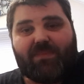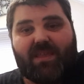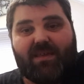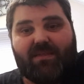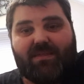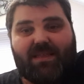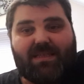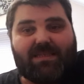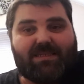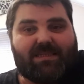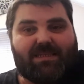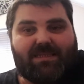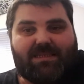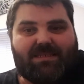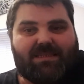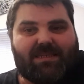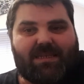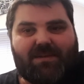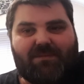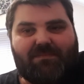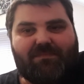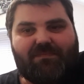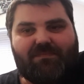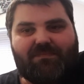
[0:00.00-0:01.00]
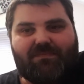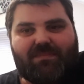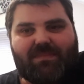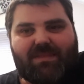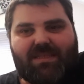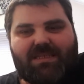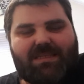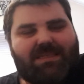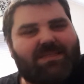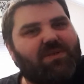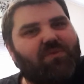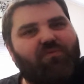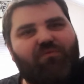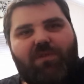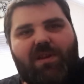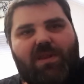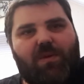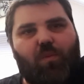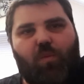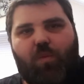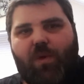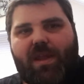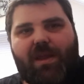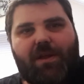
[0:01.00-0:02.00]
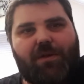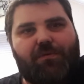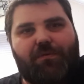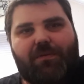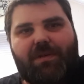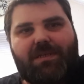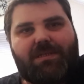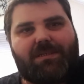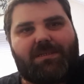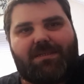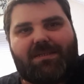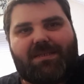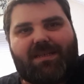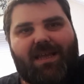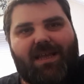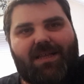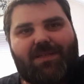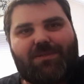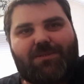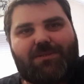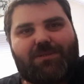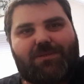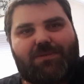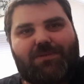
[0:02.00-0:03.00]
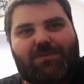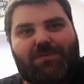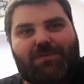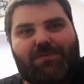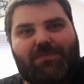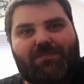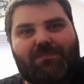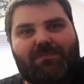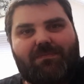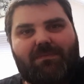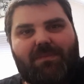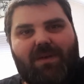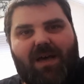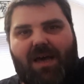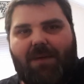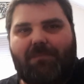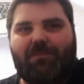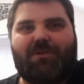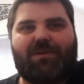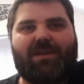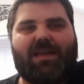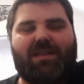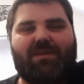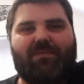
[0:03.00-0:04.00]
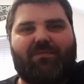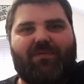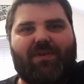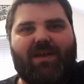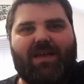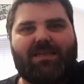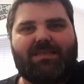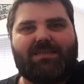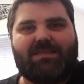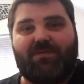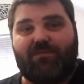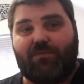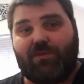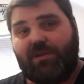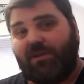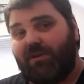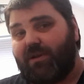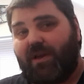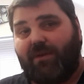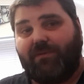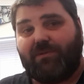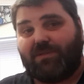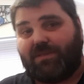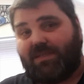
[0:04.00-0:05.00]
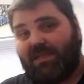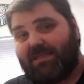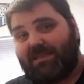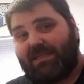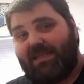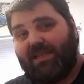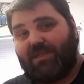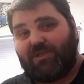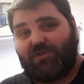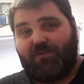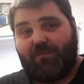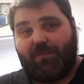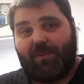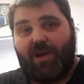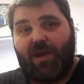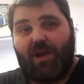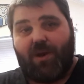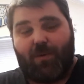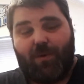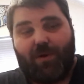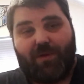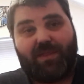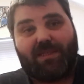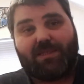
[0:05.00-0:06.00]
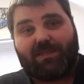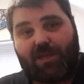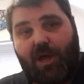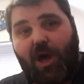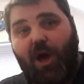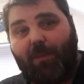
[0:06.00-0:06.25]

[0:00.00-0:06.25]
a really weird reason to cancel. I'm not getting them fast enough. Well, you're not going to. That's the nature of part work. This is a